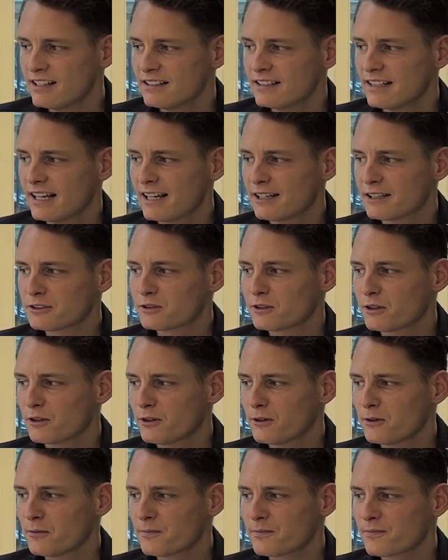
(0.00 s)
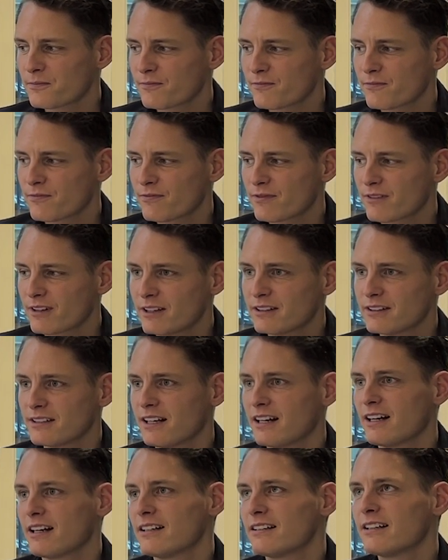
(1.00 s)
Yeah, so
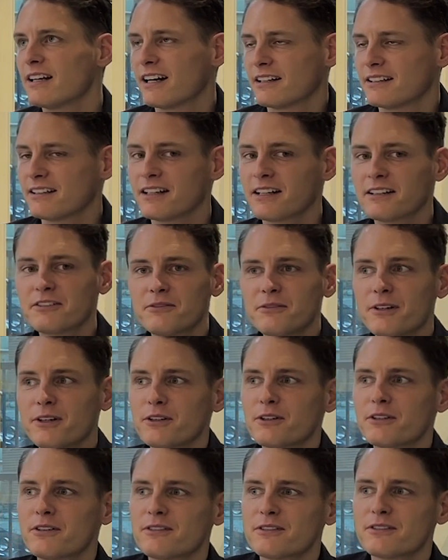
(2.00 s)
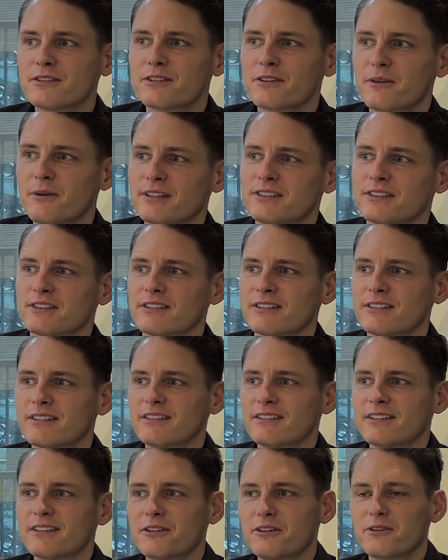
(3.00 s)
yeah, that's a very good question.
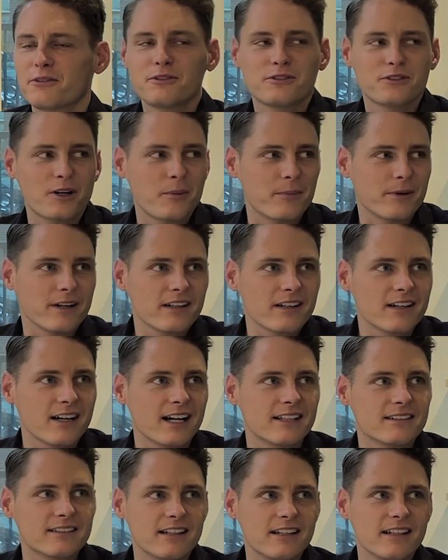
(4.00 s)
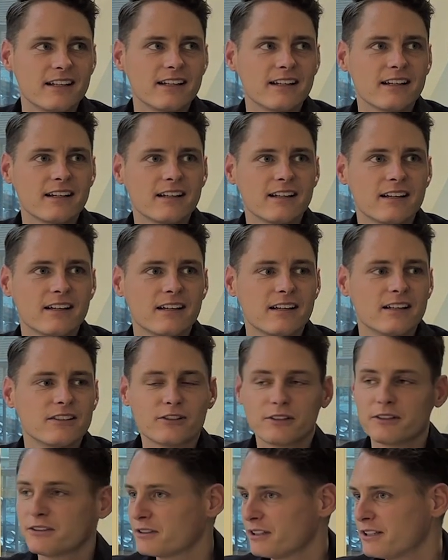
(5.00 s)
Good topic. I think,
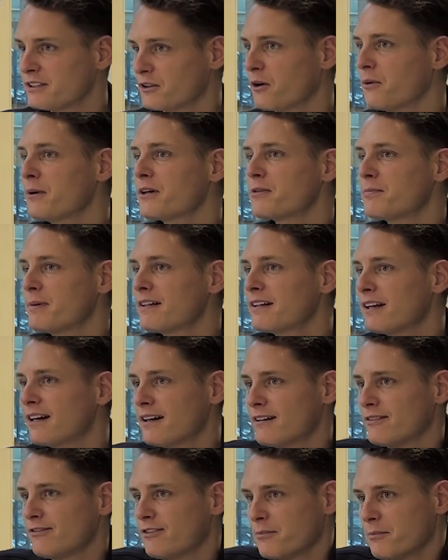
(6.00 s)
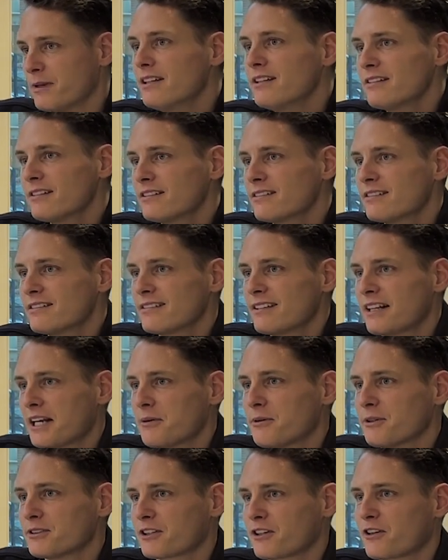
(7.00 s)
so it's always been there for me, mm-hmm. that
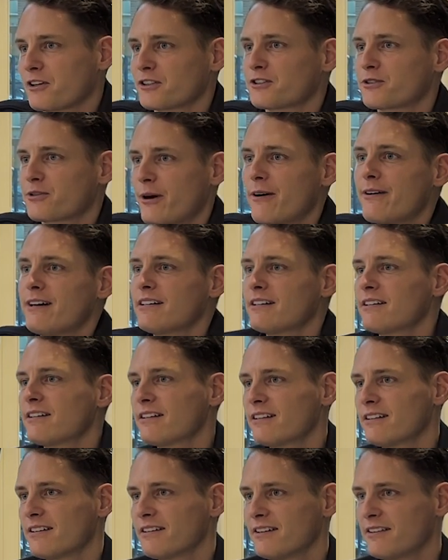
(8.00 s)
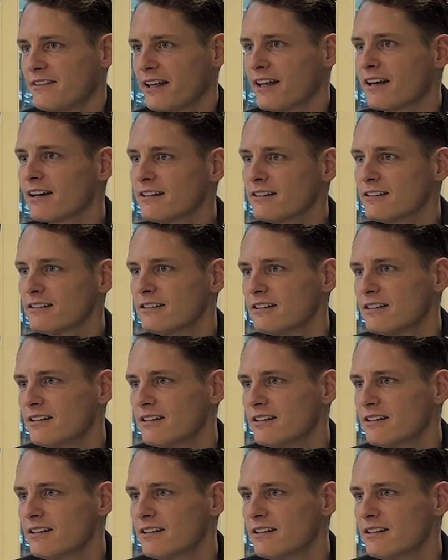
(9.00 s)
I was a contrarian thinker.